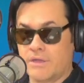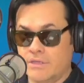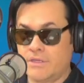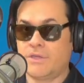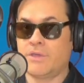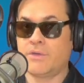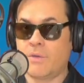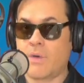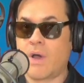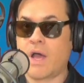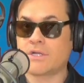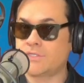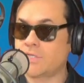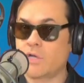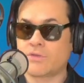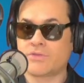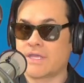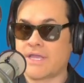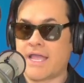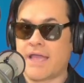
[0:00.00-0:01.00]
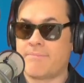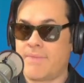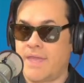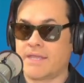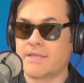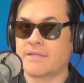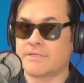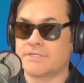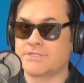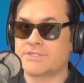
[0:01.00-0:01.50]
you don't think I'm
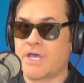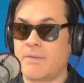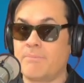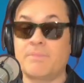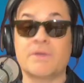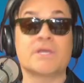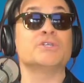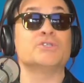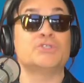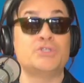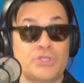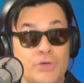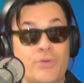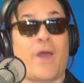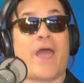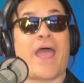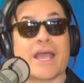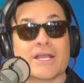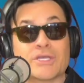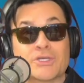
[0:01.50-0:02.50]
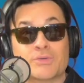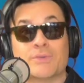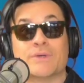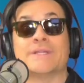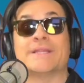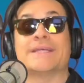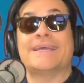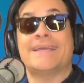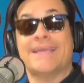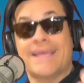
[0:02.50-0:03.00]
making this up, because you
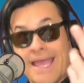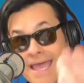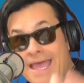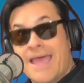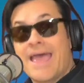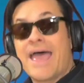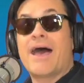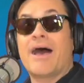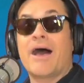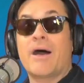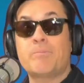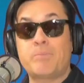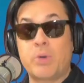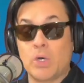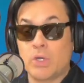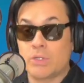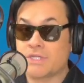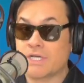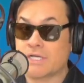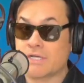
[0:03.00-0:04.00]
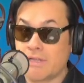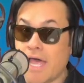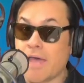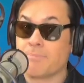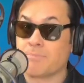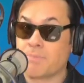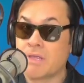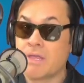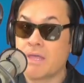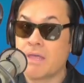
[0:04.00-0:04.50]
actually pulled the
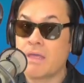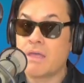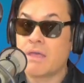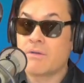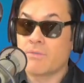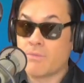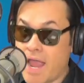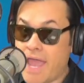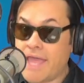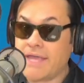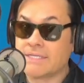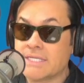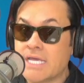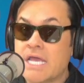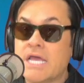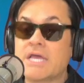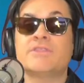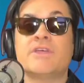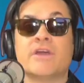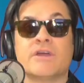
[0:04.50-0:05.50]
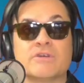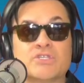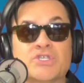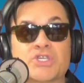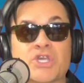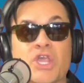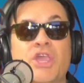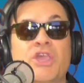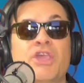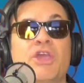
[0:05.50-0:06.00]
clip, right? There is
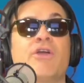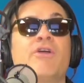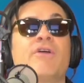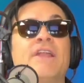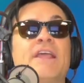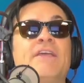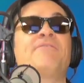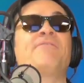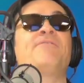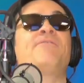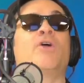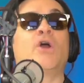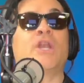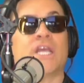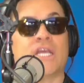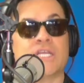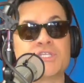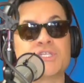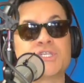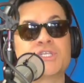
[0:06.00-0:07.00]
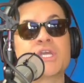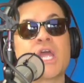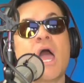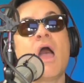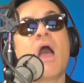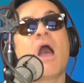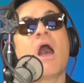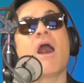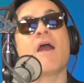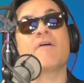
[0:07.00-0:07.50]
security footage
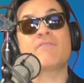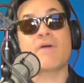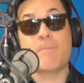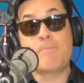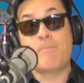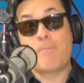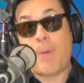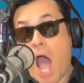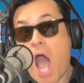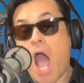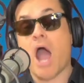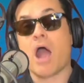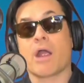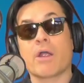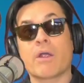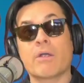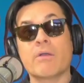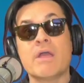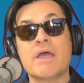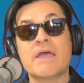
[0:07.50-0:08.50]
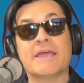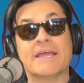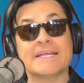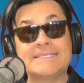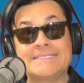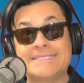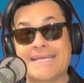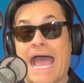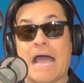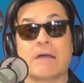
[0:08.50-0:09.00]
of a bar
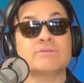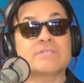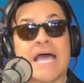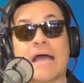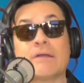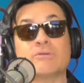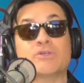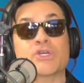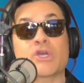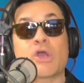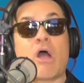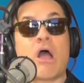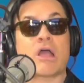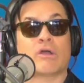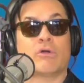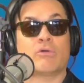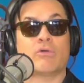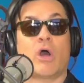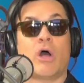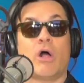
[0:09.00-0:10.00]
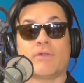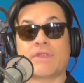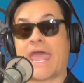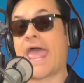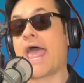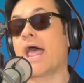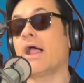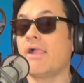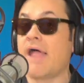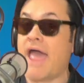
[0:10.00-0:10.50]
in downtown Chicago called
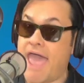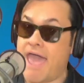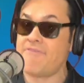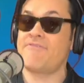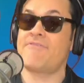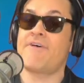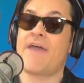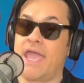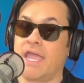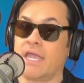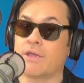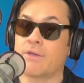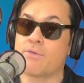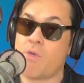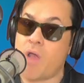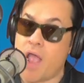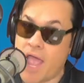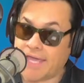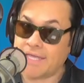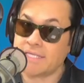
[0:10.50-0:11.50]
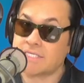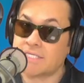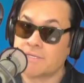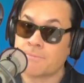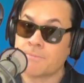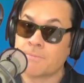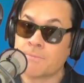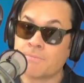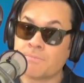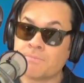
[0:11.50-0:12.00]
El Jefe, right?
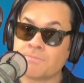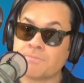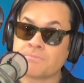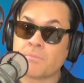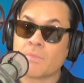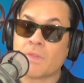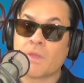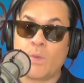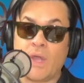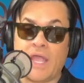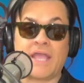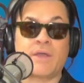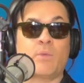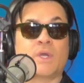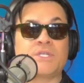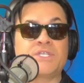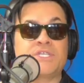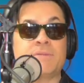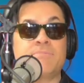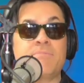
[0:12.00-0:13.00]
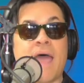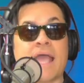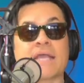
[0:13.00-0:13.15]
Which in